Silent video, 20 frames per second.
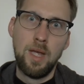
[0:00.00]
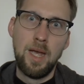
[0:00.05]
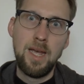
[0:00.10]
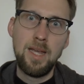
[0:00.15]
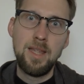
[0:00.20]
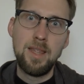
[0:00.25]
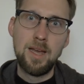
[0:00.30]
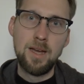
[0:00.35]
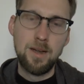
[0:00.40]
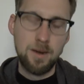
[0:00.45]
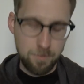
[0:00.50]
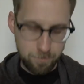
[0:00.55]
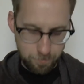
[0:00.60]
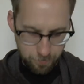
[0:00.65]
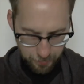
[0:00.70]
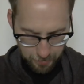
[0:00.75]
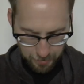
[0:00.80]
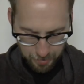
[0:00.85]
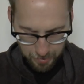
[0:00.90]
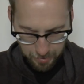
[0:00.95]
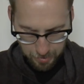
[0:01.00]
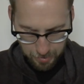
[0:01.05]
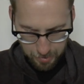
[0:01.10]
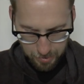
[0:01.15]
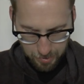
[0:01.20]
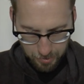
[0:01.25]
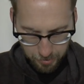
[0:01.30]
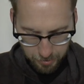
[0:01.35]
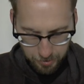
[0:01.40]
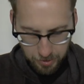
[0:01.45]
Hey there!
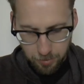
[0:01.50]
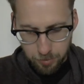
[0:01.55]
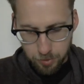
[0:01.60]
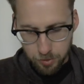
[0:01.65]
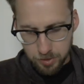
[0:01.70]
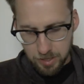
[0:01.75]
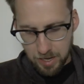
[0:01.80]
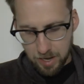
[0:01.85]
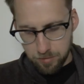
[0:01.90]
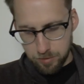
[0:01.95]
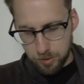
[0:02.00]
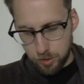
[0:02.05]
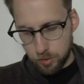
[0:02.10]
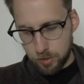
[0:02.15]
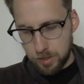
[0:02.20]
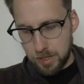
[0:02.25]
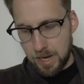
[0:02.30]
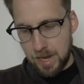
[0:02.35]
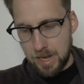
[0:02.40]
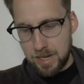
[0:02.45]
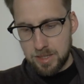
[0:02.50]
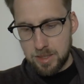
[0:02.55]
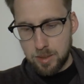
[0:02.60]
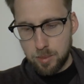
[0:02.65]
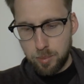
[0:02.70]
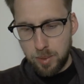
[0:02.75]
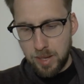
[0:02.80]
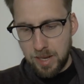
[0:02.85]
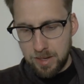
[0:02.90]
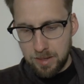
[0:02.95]
Today we're going to have a look at
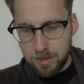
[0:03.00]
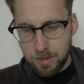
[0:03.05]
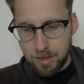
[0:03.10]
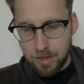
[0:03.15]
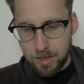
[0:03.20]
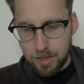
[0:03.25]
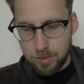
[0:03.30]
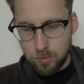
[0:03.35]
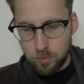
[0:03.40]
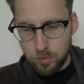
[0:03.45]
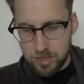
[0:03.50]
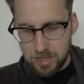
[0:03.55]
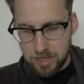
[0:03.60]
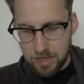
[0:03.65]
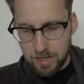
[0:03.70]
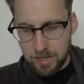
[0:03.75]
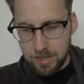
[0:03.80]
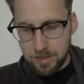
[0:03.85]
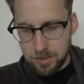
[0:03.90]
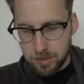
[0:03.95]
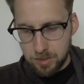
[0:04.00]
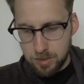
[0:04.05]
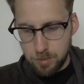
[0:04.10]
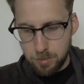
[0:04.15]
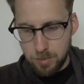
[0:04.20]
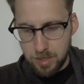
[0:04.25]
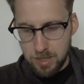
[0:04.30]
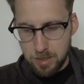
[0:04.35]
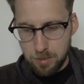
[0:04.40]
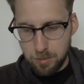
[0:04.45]
a pen that was lent to
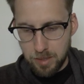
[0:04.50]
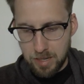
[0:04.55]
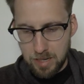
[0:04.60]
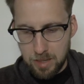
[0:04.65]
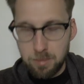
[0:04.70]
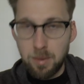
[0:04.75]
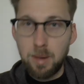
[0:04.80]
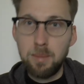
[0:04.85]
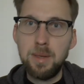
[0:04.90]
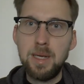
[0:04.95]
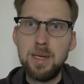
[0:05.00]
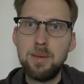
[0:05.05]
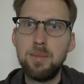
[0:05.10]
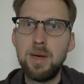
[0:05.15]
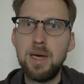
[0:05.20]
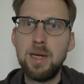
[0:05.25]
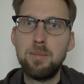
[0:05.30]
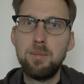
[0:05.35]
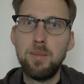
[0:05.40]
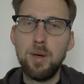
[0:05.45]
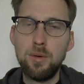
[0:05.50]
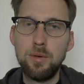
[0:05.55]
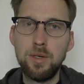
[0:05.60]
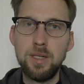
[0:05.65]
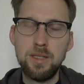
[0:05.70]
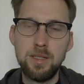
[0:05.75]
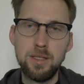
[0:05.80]
me by my main man Murray.